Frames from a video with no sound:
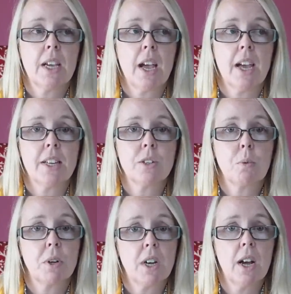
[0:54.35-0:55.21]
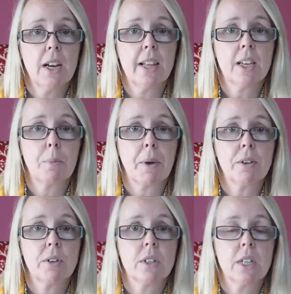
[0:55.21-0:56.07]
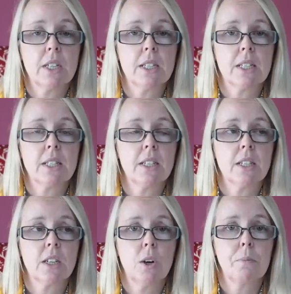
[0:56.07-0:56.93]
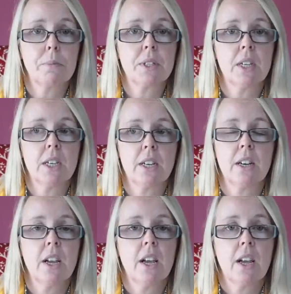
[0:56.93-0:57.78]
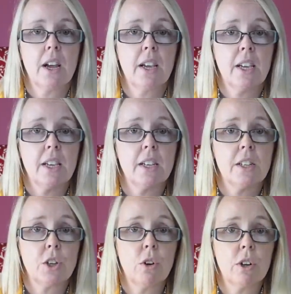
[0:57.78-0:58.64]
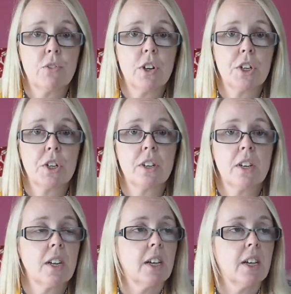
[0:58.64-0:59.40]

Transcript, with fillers: and what I like about it is it comes in a tall version,